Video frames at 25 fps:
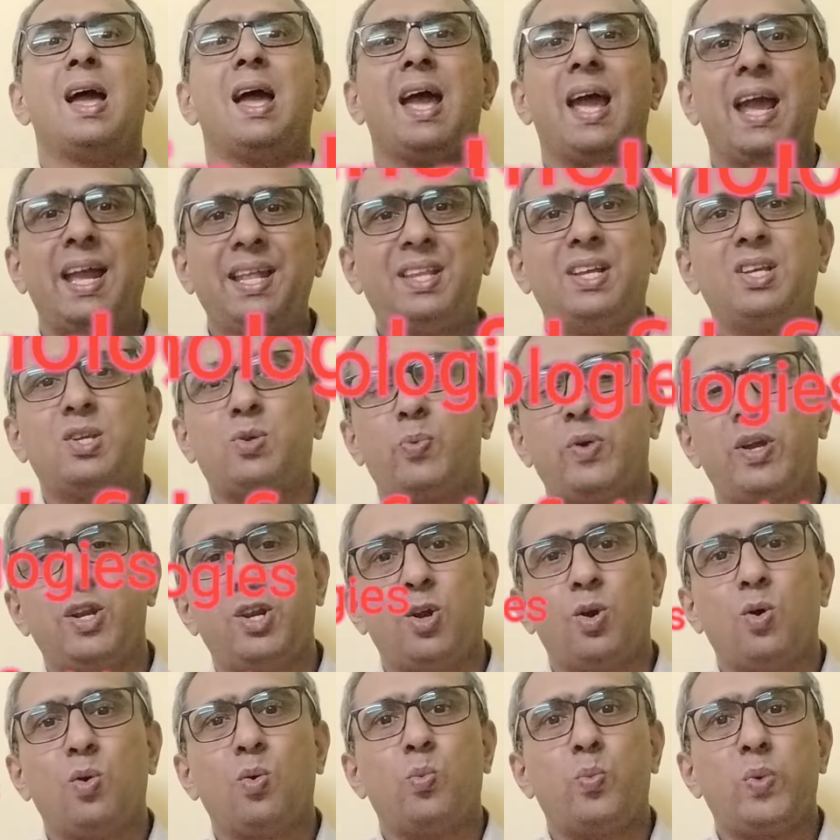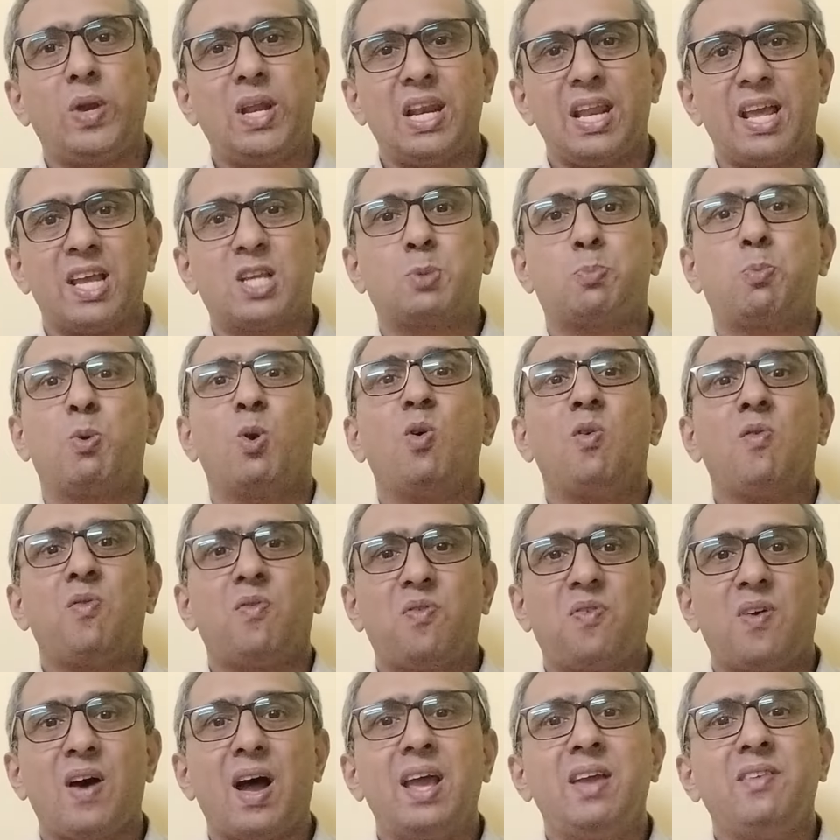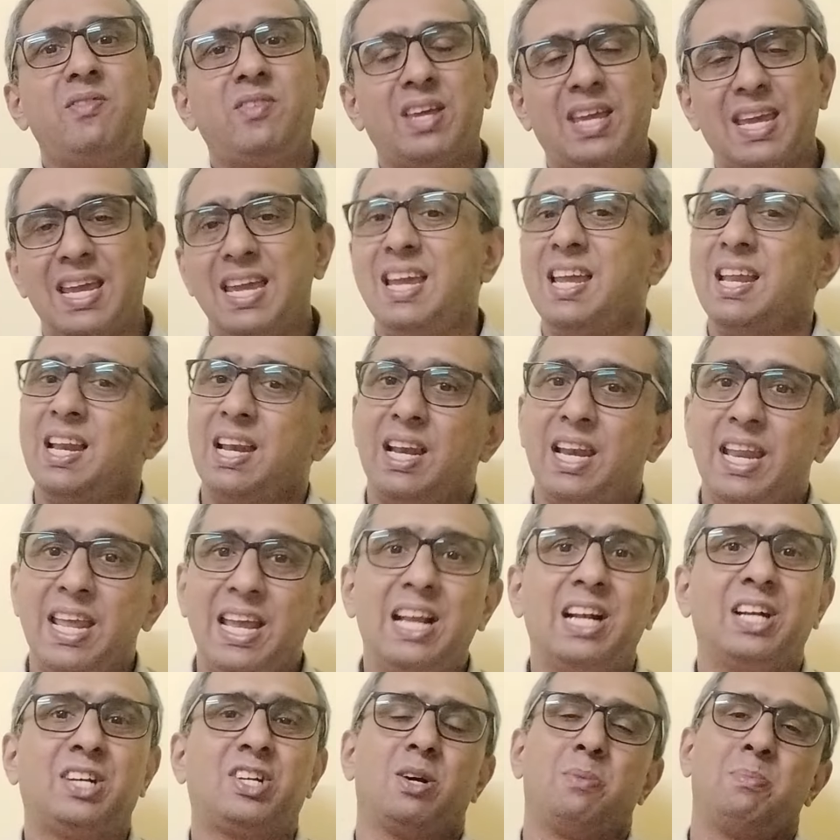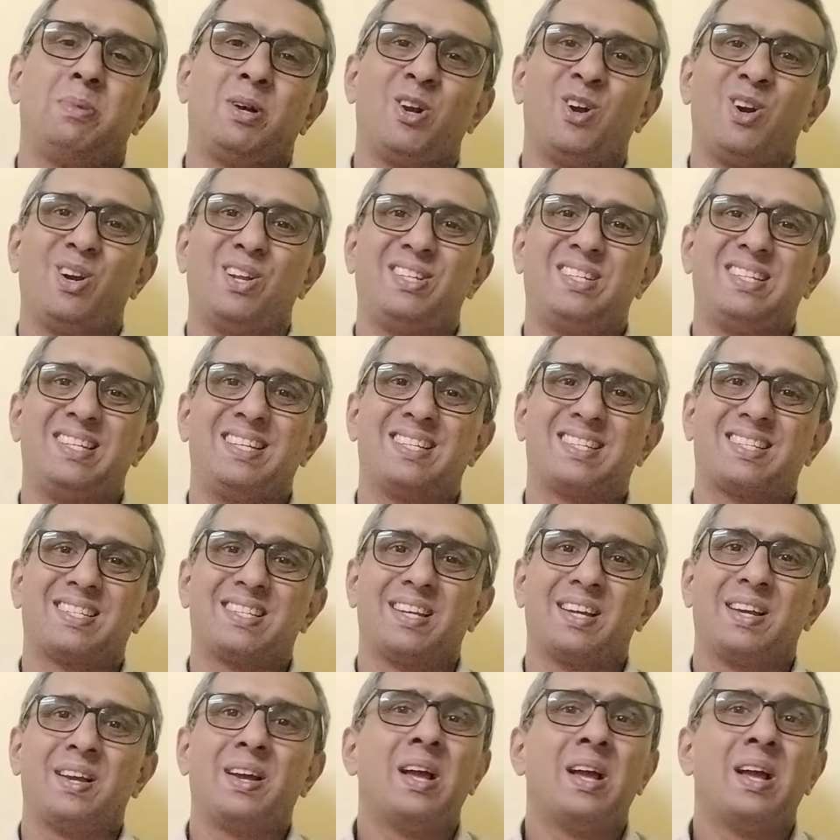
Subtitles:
In this video, we'll explore 5 key legal terminologies: